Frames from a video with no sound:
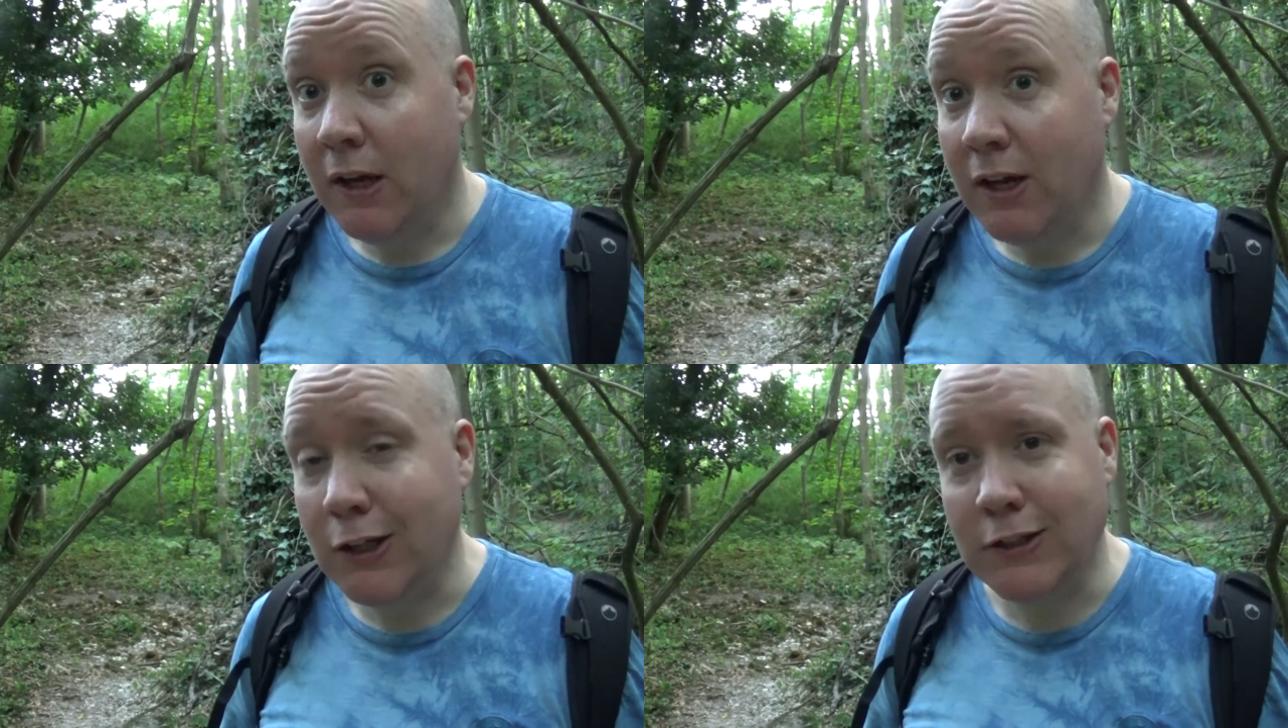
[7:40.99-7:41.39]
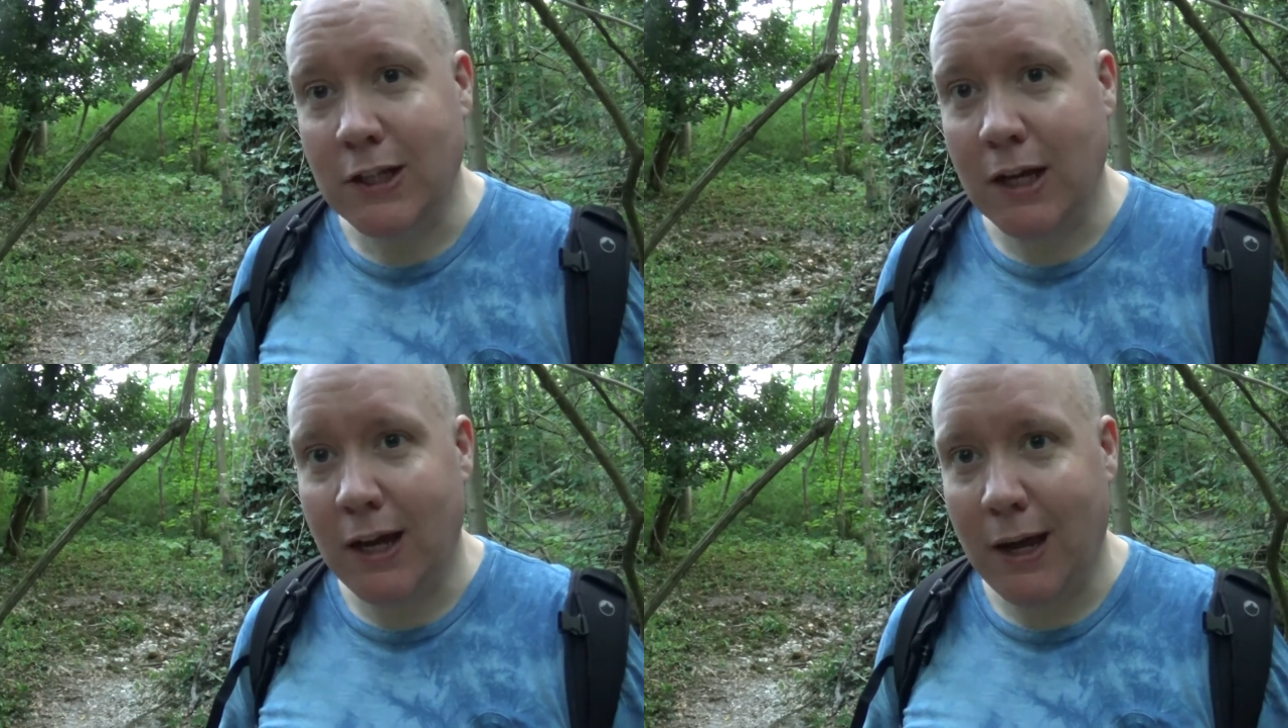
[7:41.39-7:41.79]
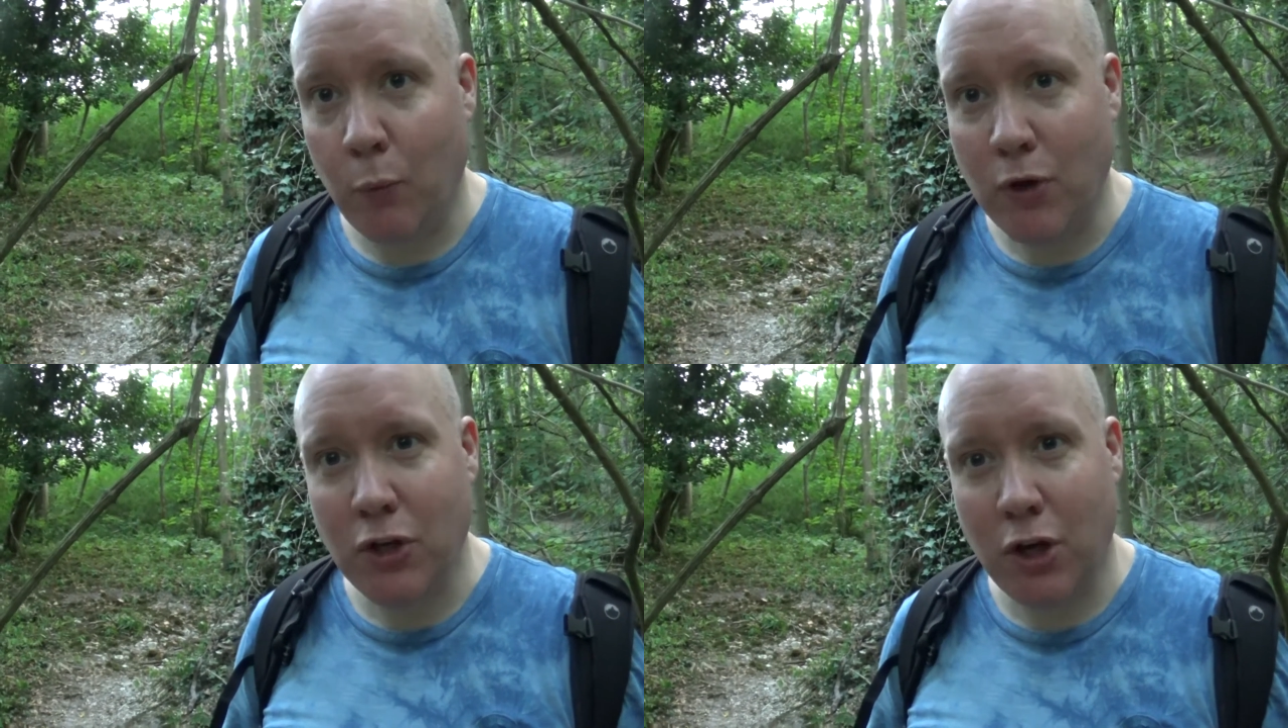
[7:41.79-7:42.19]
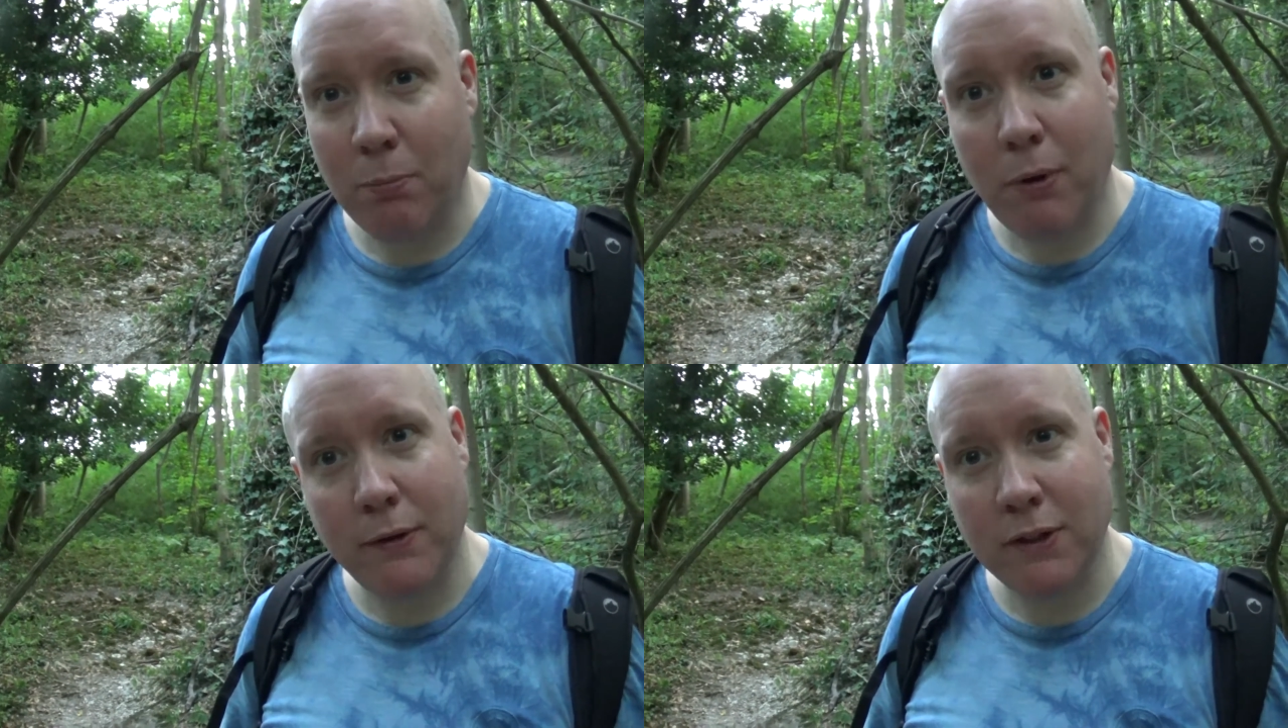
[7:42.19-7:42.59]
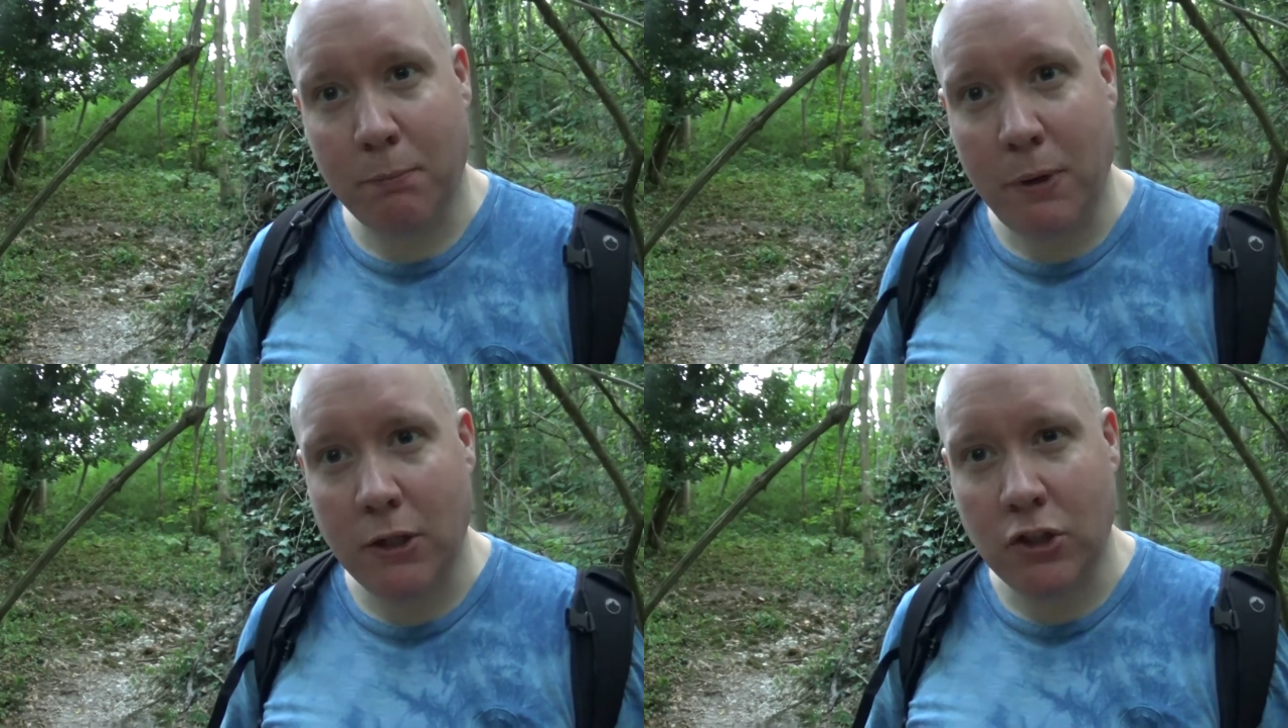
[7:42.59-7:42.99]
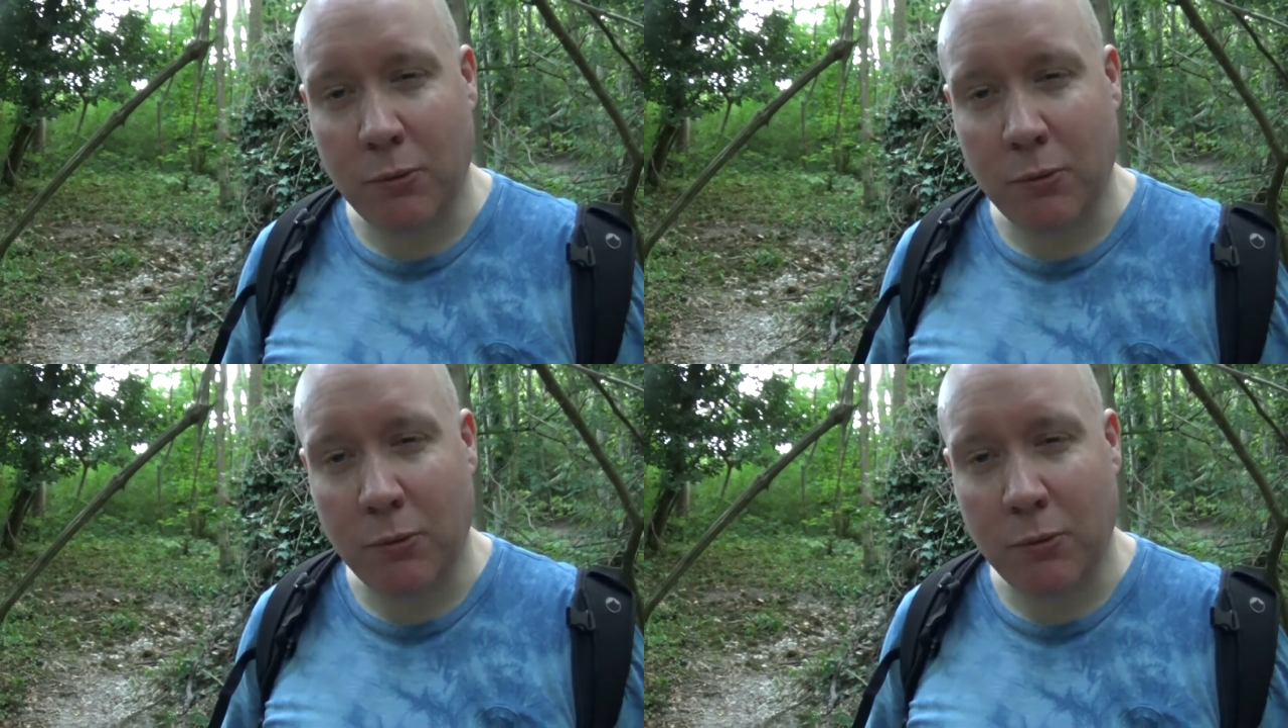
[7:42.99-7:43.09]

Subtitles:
Because when you're composing a picture,